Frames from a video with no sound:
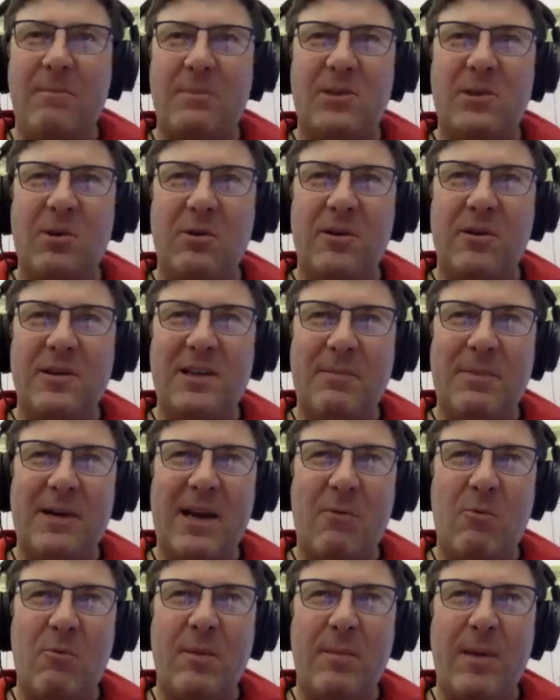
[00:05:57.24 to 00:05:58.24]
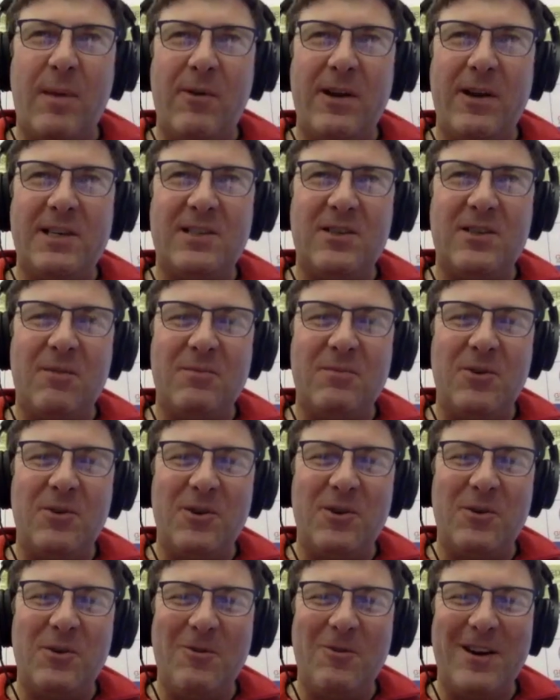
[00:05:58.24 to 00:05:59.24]
sold on this. I'm going to get one on my wrist, Tom.
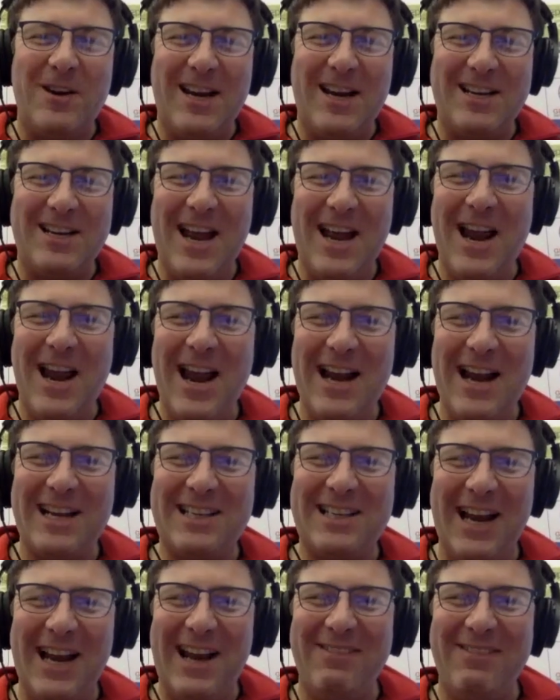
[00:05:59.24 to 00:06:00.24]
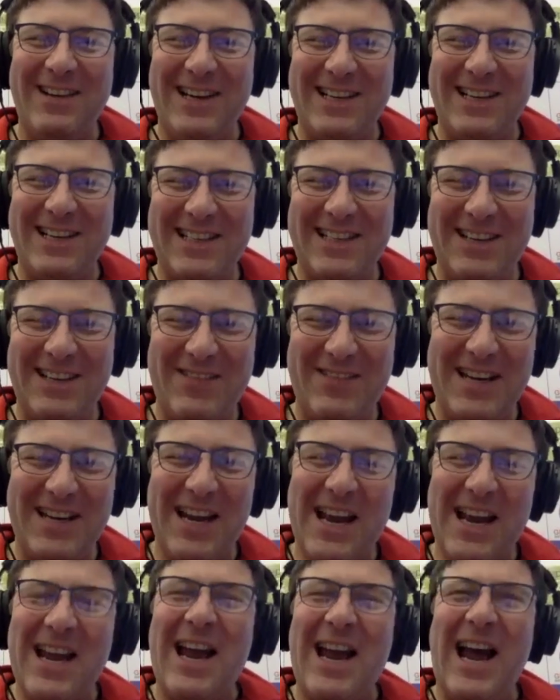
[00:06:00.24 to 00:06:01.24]
Don't you worry. You see me.
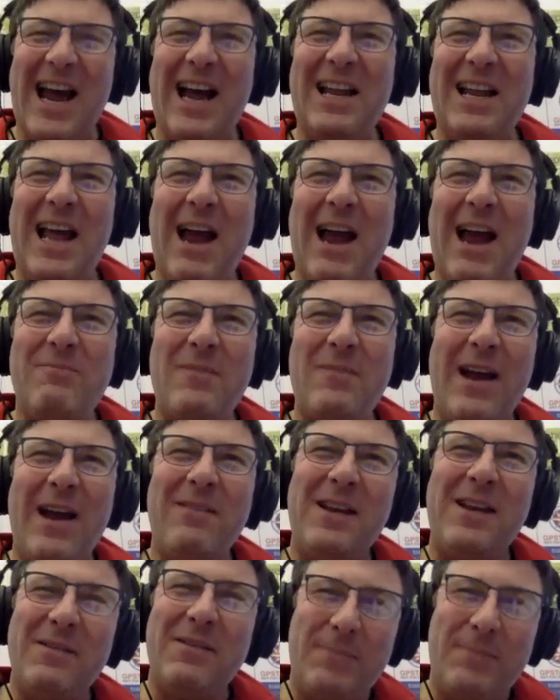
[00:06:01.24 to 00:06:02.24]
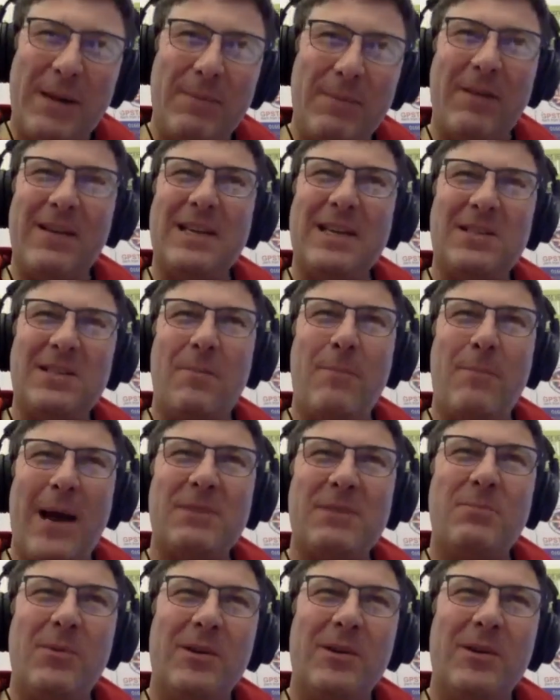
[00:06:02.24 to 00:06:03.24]
If people are listening on
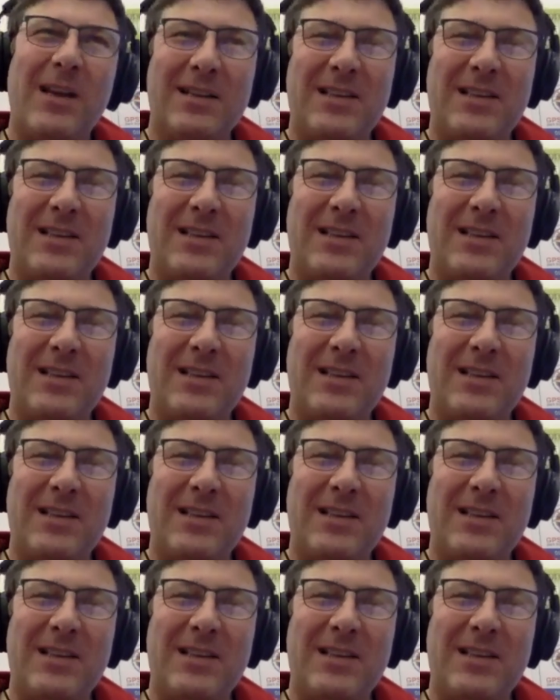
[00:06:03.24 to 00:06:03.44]
past podcasts,